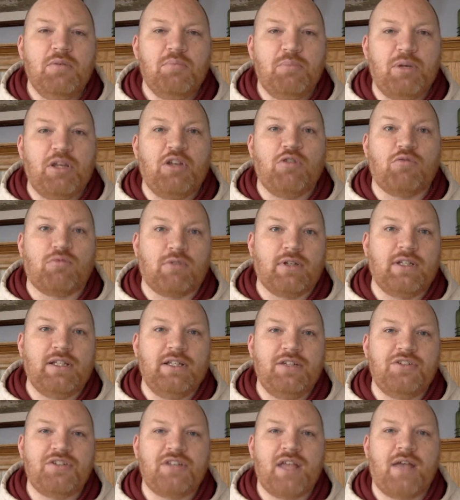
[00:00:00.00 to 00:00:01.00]
but you
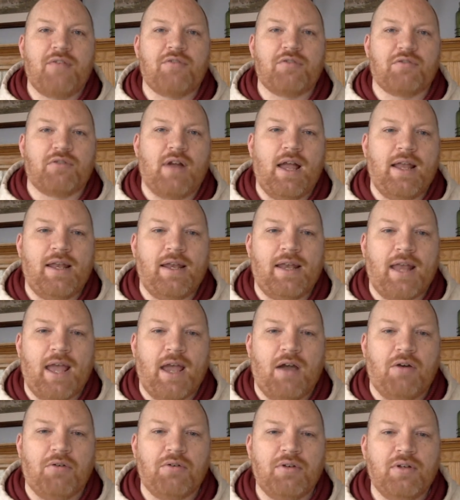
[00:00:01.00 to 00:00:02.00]
really just have to ride it
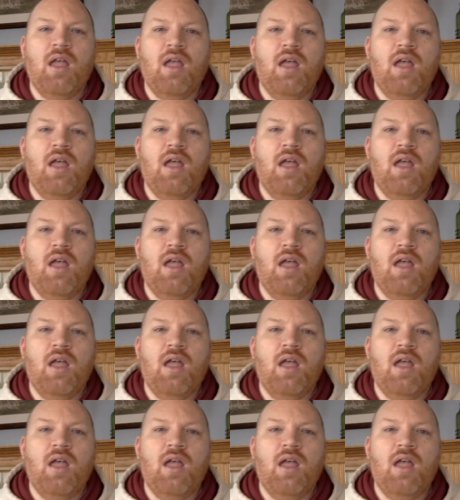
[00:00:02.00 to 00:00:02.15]
out.